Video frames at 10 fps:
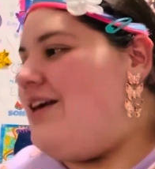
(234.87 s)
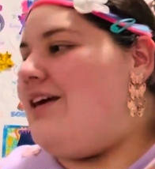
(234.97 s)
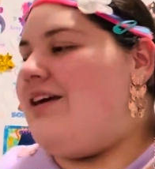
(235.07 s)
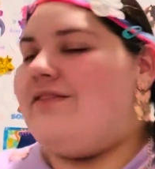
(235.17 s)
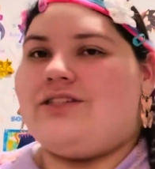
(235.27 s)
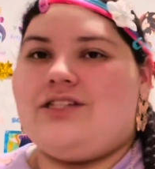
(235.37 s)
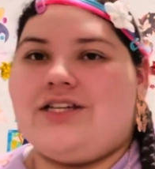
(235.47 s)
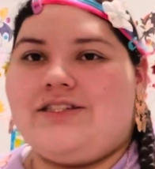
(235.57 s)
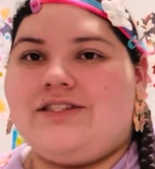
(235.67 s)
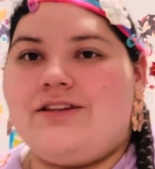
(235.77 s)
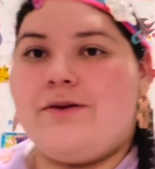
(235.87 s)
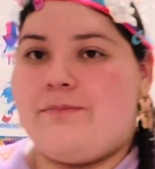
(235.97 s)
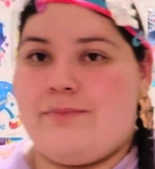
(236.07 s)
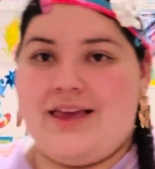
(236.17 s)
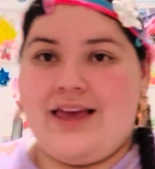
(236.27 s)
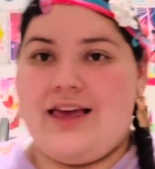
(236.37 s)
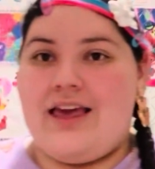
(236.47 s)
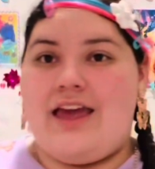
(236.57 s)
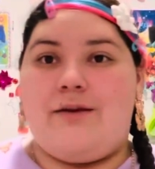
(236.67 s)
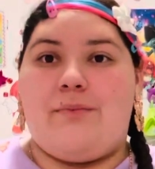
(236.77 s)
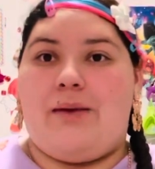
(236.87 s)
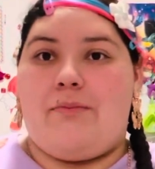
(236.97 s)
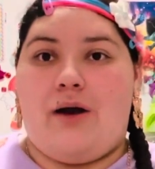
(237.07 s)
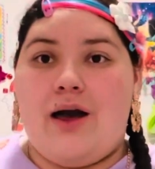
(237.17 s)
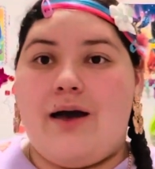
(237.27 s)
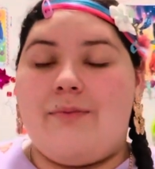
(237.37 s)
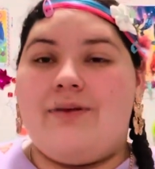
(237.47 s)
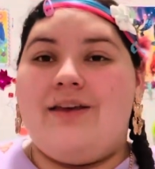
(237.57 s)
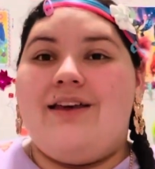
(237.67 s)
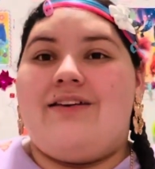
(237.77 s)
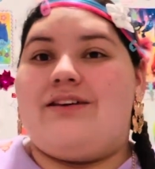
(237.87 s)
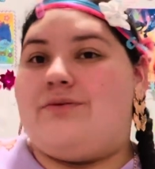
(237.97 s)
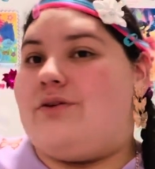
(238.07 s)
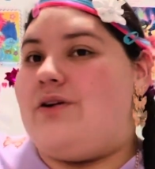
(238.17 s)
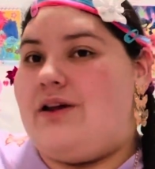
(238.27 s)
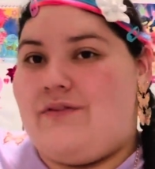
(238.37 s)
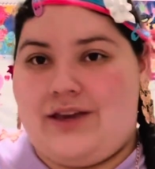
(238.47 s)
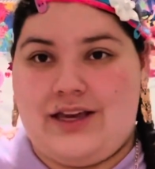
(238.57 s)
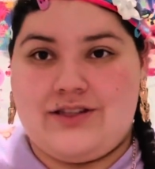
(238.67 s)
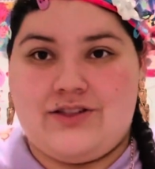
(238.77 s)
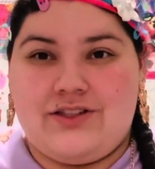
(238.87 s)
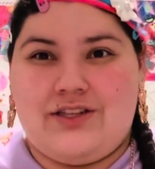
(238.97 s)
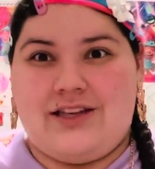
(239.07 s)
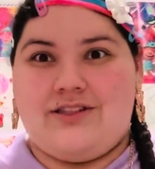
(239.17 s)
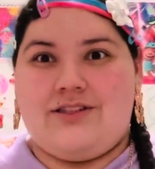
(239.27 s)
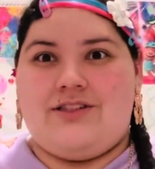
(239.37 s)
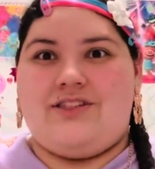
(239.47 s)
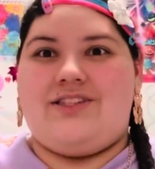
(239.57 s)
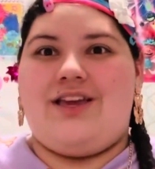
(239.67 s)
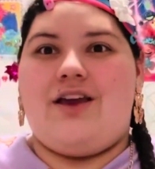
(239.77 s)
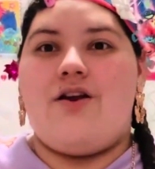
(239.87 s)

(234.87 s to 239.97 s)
it was just me and my mom because we're going on vacation to Texas to see